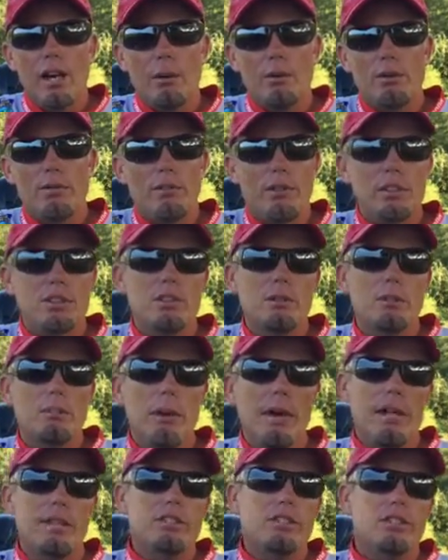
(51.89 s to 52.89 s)
I would fish some
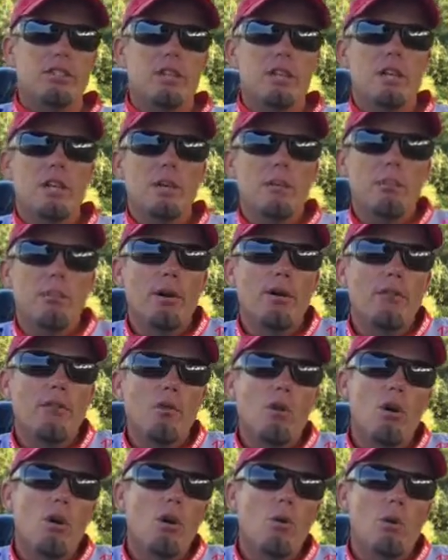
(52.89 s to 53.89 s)
patchy
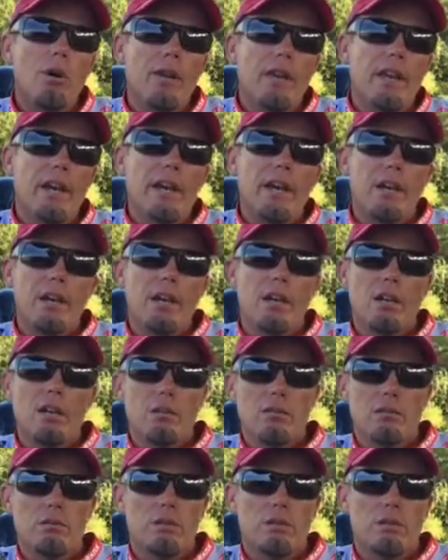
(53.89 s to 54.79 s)
milfoil with a